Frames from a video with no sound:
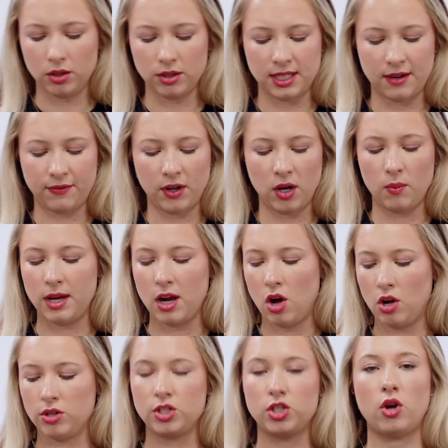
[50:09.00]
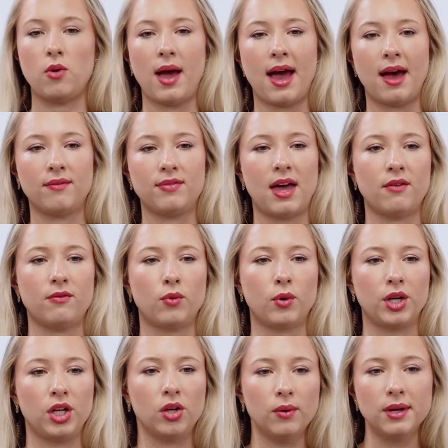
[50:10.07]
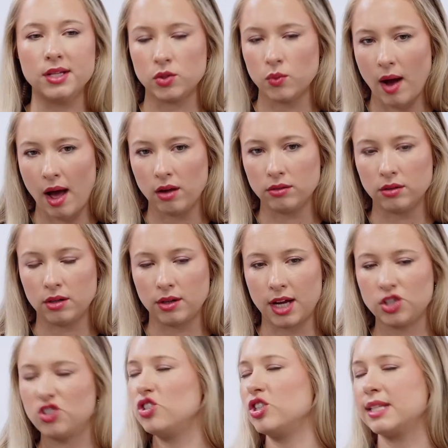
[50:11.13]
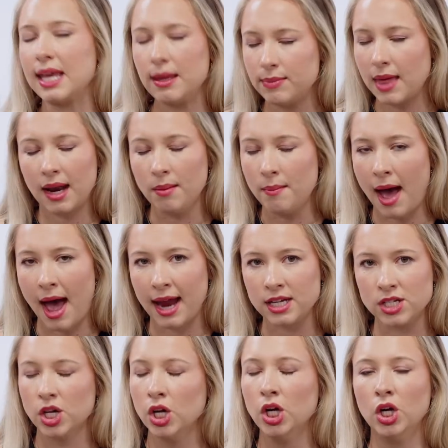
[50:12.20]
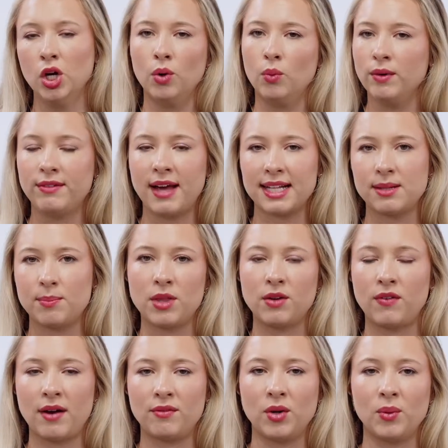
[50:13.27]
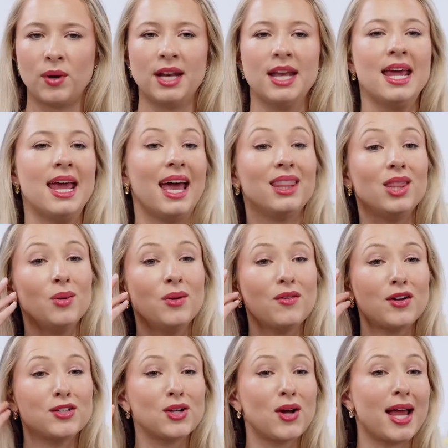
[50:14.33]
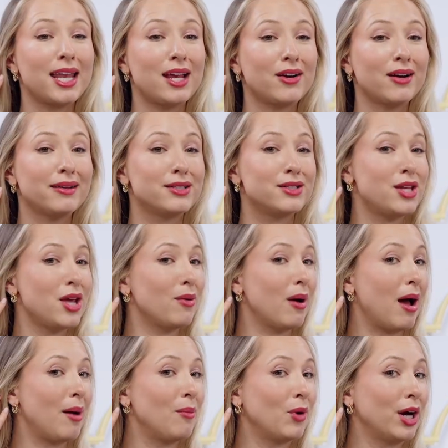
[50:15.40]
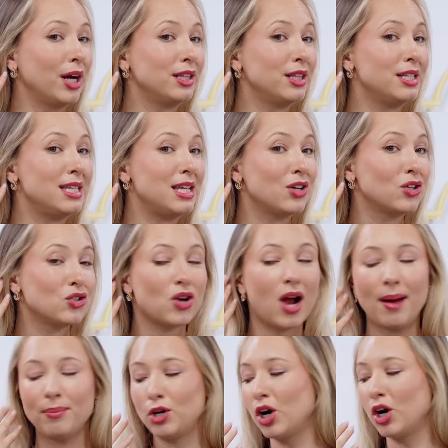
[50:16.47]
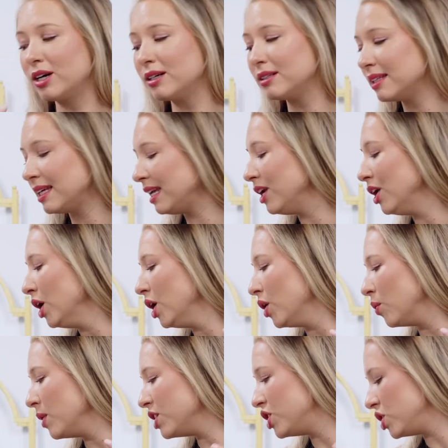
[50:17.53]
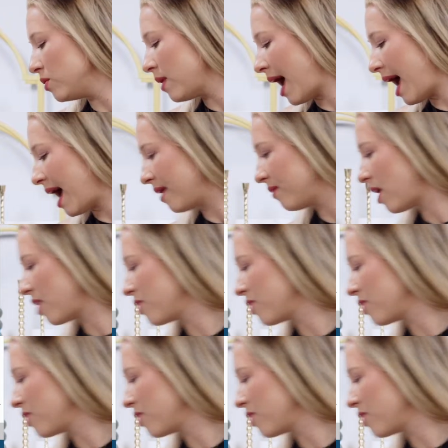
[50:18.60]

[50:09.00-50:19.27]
different, we also have that for you as well, okay? So just keep that in mind. We've got something for everyone. And then we've also got earrings too. I'm wearing the teardrop currently. We do have